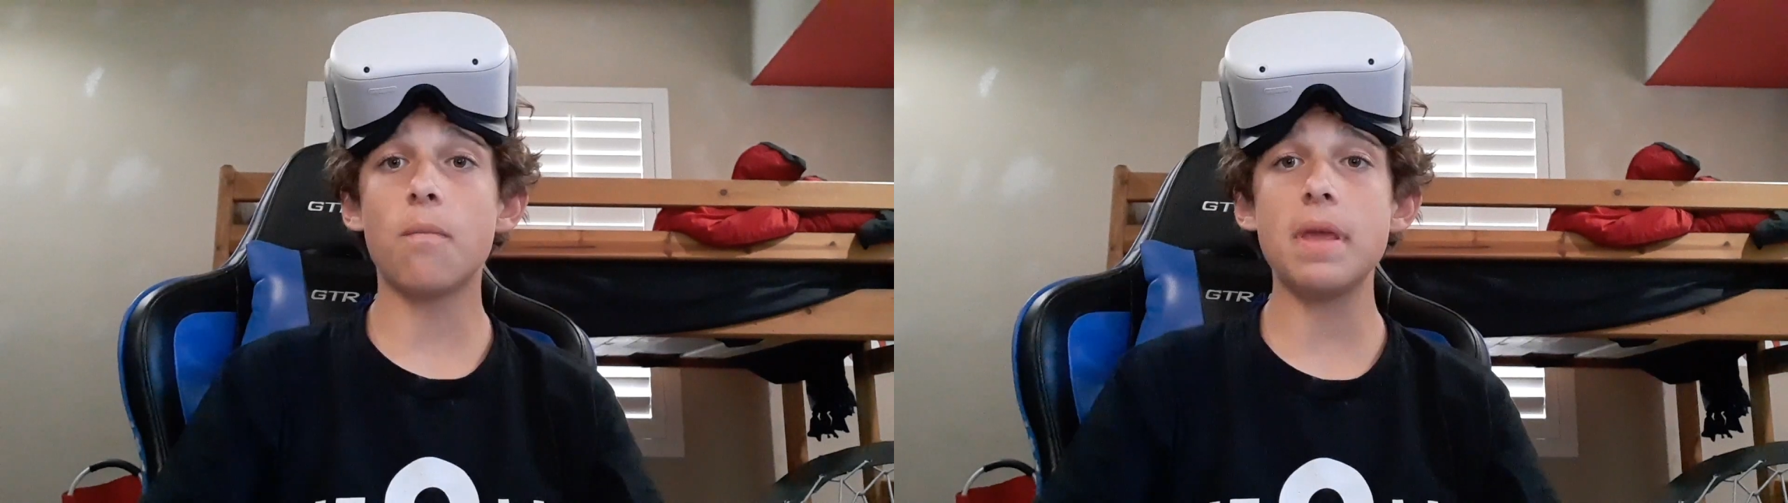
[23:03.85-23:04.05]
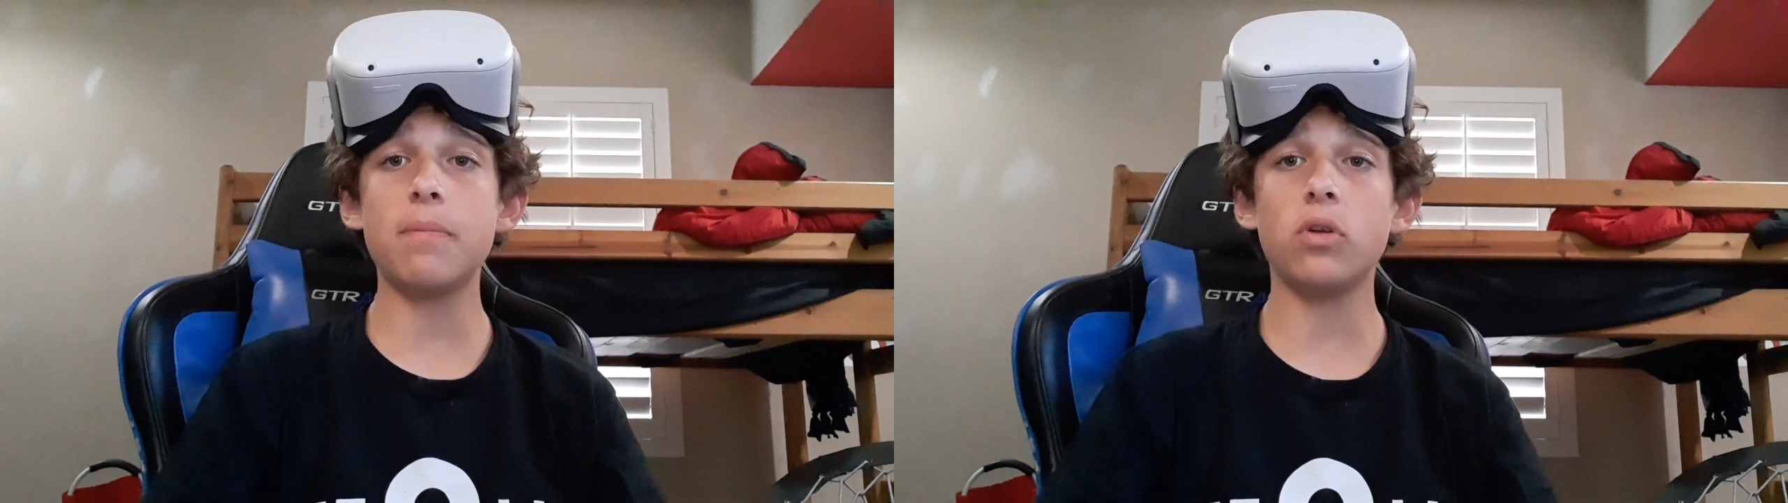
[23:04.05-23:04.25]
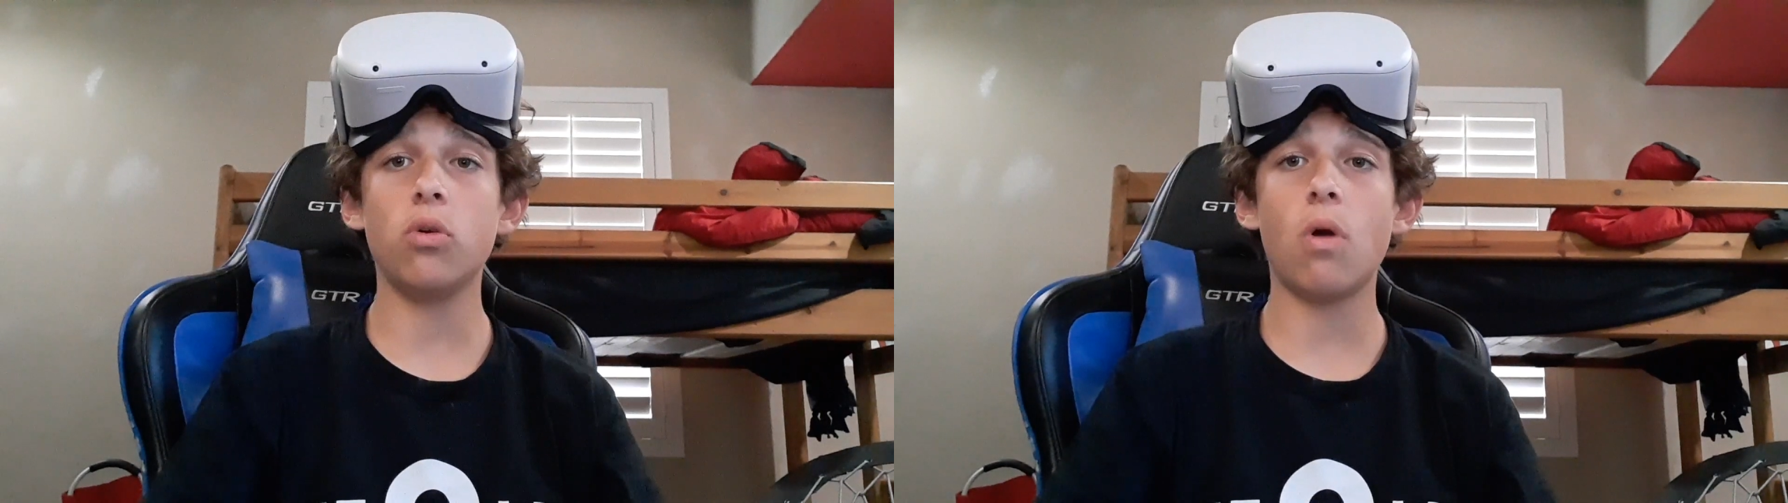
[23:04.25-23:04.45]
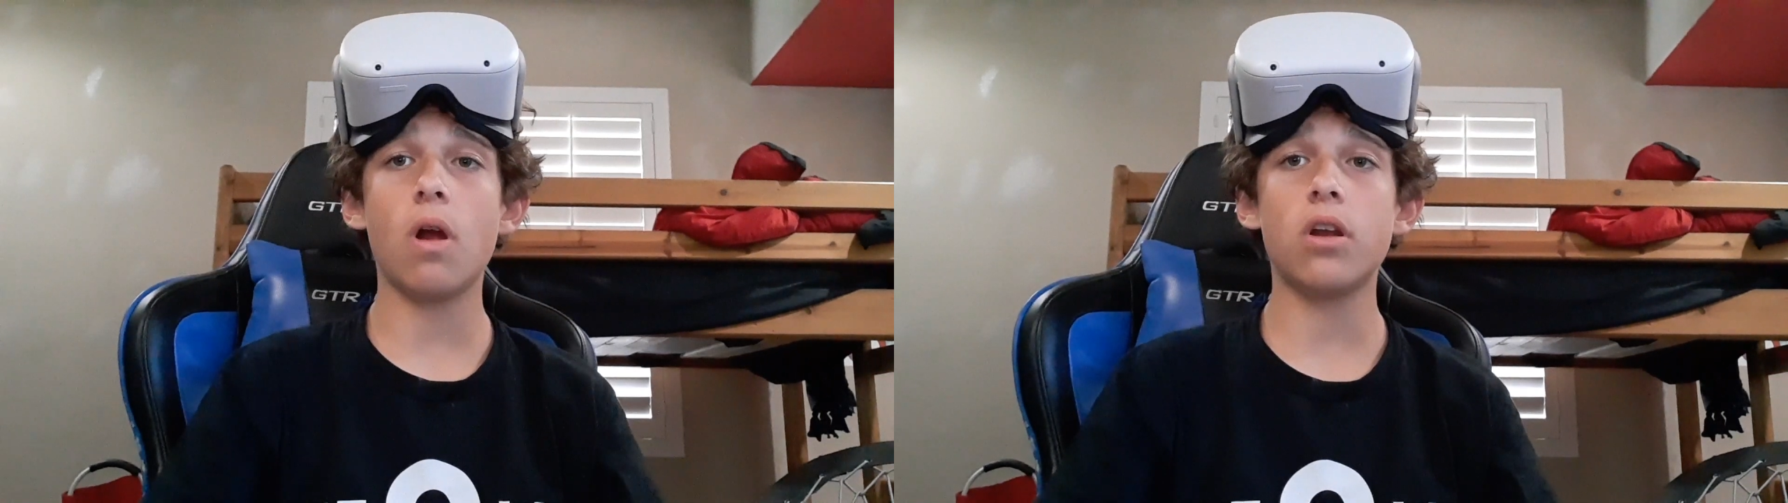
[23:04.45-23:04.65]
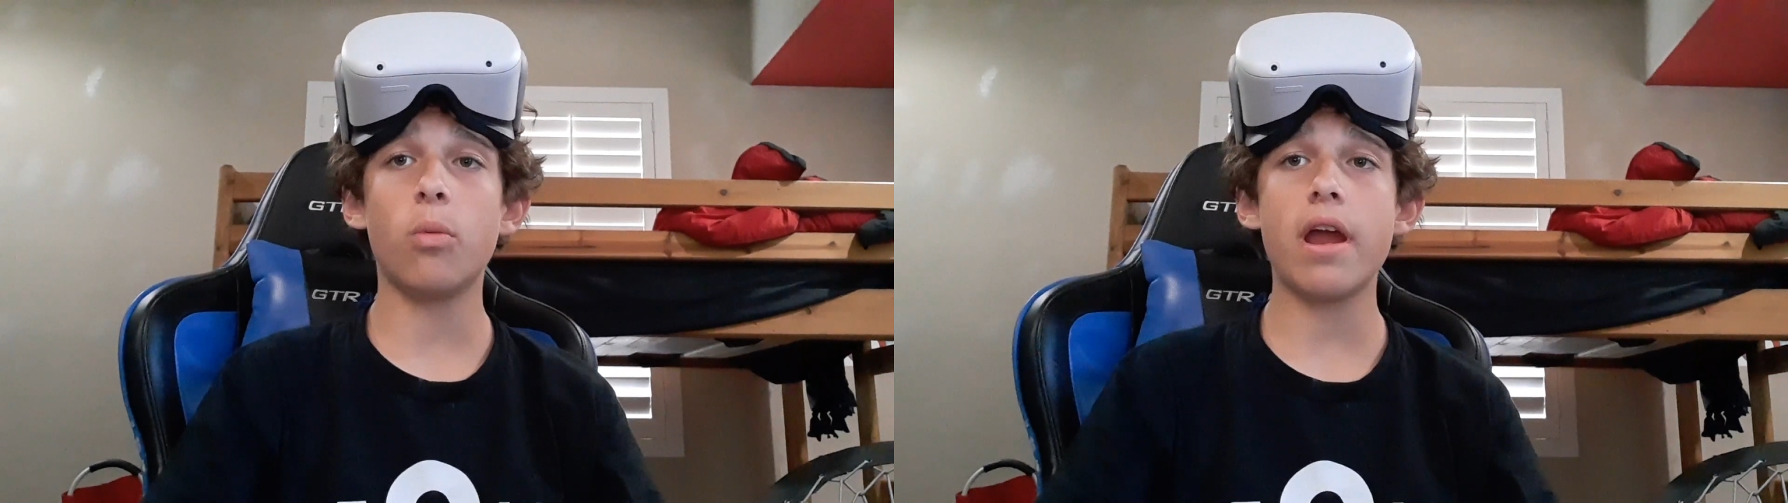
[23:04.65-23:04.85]
people who
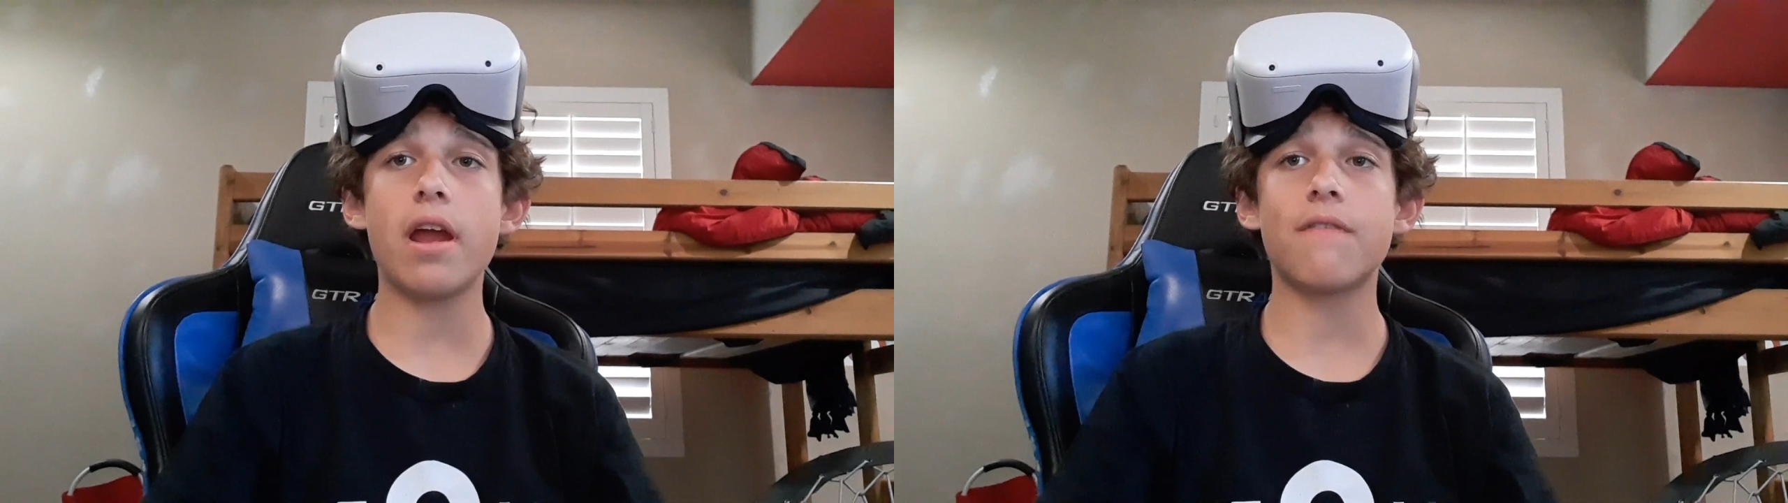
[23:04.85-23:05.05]
aren't aware,